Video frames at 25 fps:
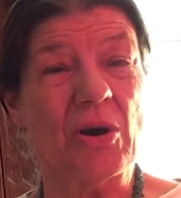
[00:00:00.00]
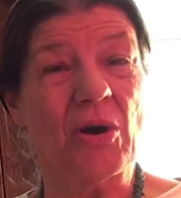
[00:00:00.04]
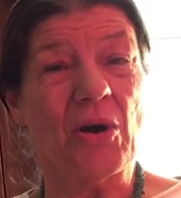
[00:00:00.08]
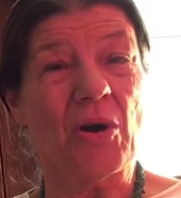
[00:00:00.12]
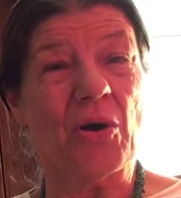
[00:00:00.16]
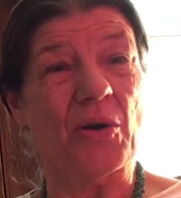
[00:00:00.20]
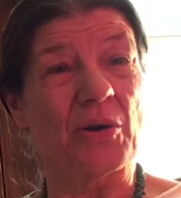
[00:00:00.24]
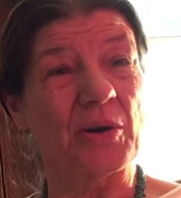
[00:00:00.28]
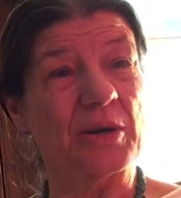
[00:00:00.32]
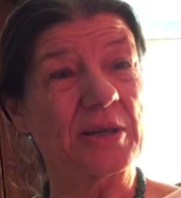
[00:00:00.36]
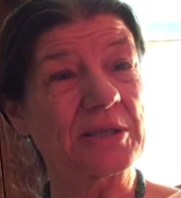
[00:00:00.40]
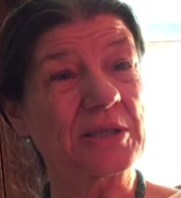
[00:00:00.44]

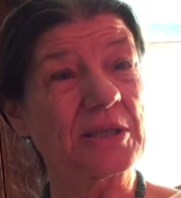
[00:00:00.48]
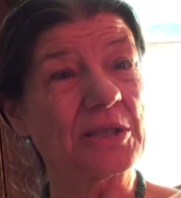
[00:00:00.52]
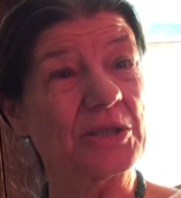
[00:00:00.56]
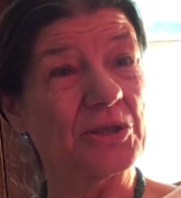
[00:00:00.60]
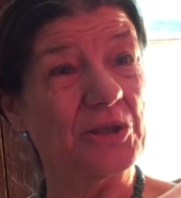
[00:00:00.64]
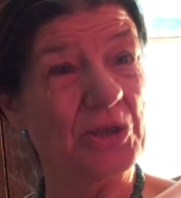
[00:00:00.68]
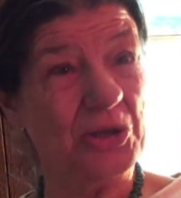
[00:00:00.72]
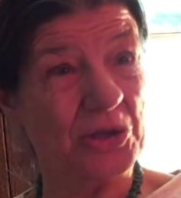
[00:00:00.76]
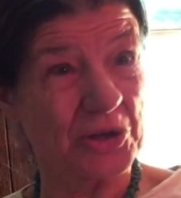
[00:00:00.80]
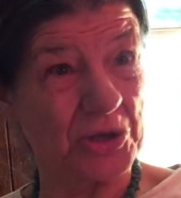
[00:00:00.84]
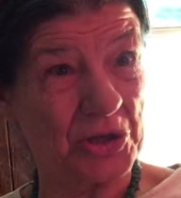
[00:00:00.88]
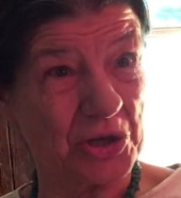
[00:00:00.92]
or is it
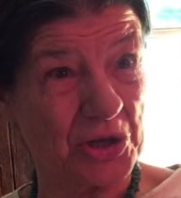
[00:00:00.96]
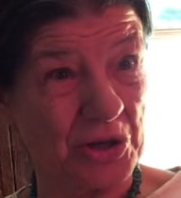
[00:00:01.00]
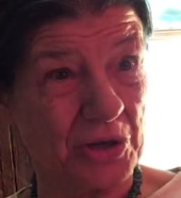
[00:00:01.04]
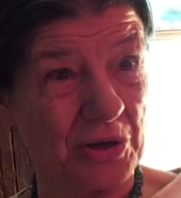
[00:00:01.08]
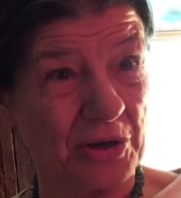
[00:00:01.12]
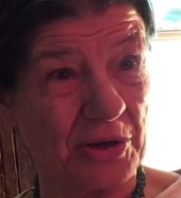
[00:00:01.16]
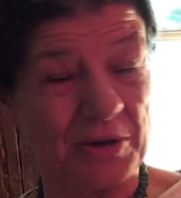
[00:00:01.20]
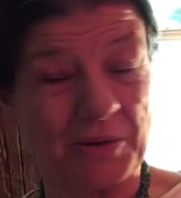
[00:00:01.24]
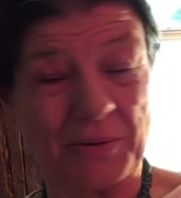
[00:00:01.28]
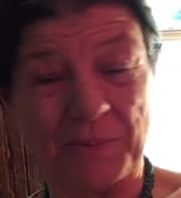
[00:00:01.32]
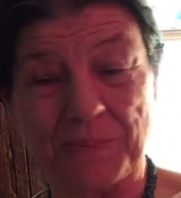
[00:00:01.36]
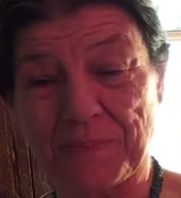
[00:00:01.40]

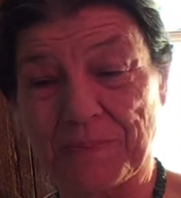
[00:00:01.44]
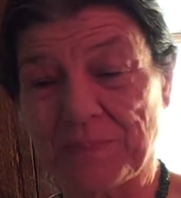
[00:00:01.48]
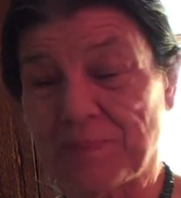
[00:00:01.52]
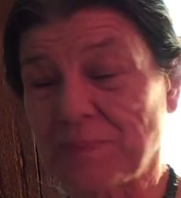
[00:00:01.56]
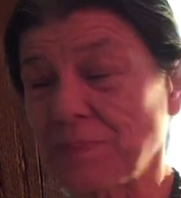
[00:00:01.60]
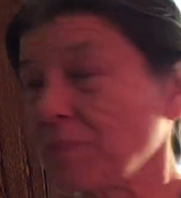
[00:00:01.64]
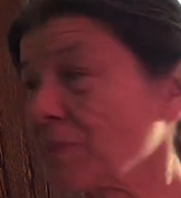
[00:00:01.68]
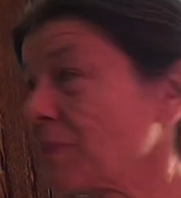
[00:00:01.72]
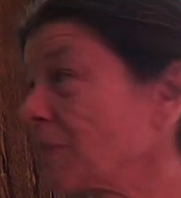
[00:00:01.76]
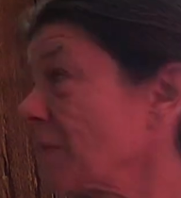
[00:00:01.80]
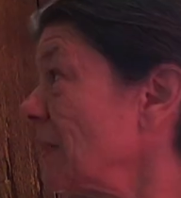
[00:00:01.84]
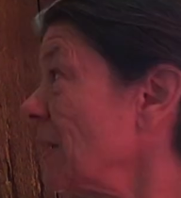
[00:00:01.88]
nurture?
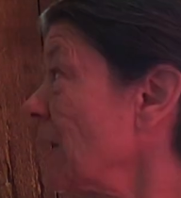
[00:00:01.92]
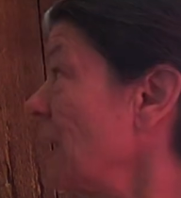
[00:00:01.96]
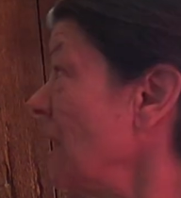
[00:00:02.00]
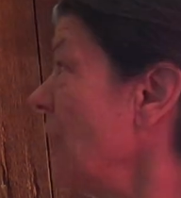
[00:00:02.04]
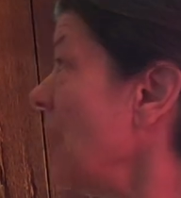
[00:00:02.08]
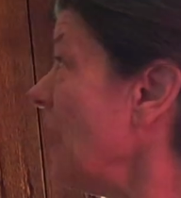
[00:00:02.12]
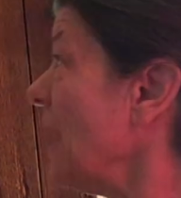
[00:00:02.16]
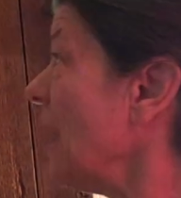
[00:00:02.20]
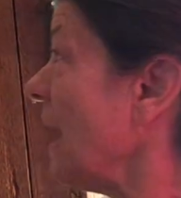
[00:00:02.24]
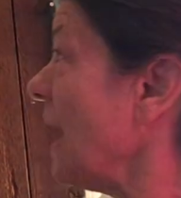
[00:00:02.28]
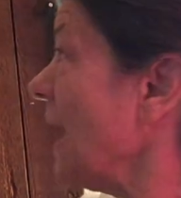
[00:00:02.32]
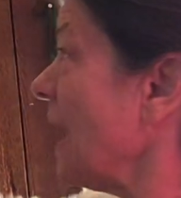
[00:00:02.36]

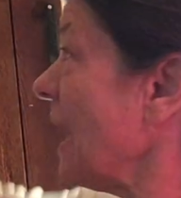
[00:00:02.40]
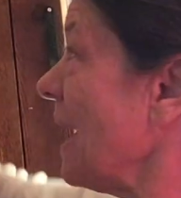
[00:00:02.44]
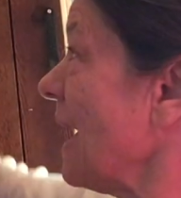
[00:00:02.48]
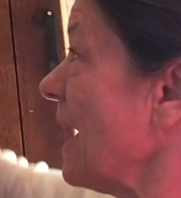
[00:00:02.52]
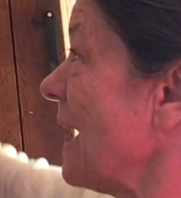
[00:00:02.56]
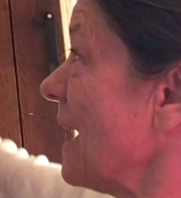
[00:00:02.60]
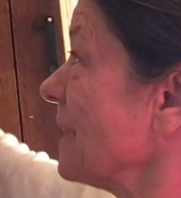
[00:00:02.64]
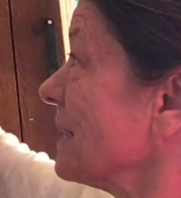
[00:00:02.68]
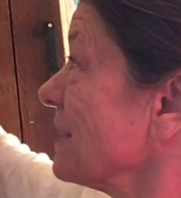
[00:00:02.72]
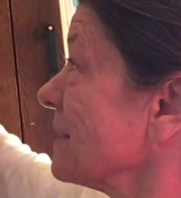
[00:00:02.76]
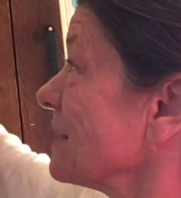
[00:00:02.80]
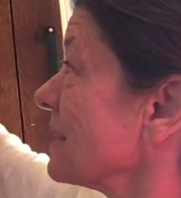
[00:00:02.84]

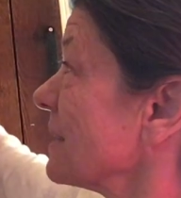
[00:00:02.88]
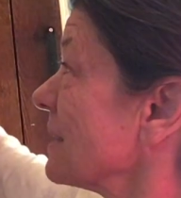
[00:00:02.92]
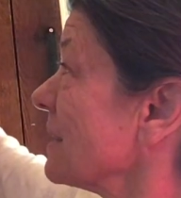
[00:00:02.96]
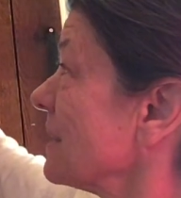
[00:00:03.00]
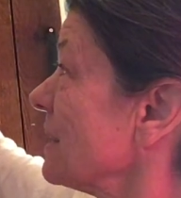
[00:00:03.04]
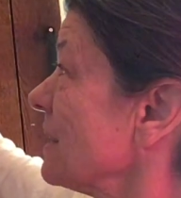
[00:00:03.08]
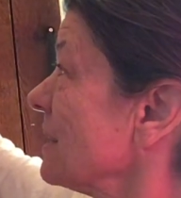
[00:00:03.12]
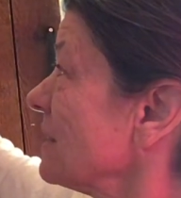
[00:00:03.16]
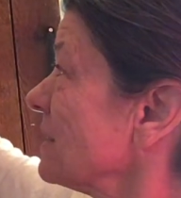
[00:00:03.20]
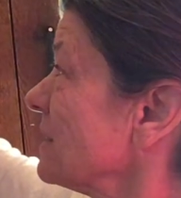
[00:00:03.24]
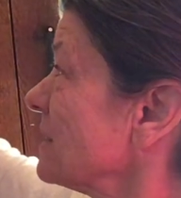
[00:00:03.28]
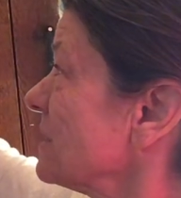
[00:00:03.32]
And
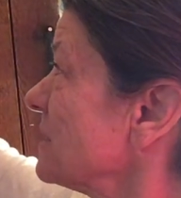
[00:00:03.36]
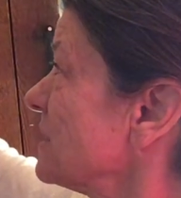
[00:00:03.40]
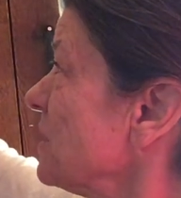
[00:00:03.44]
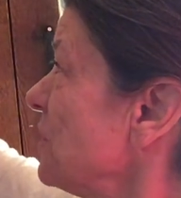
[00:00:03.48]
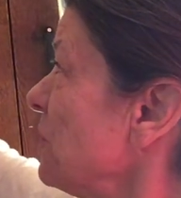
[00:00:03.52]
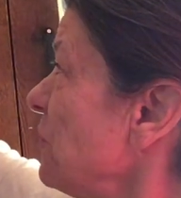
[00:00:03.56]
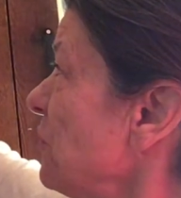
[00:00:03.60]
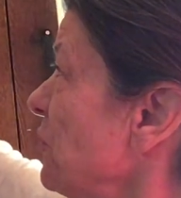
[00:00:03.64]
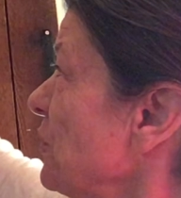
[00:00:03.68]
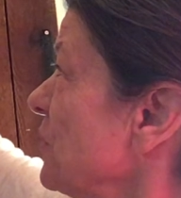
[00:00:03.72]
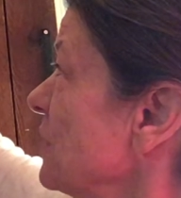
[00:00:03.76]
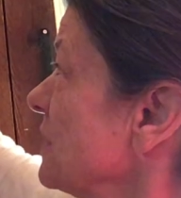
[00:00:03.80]
the
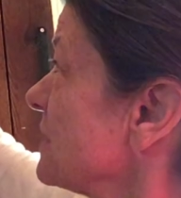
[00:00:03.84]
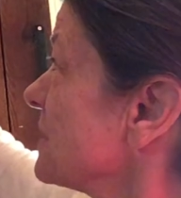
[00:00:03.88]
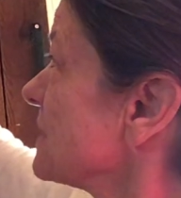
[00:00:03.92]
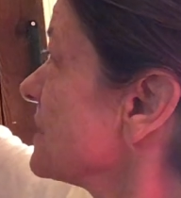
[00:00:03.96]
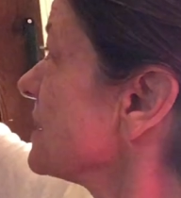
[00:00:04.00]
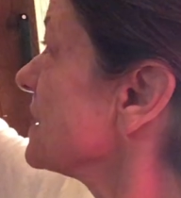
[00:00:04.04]
difference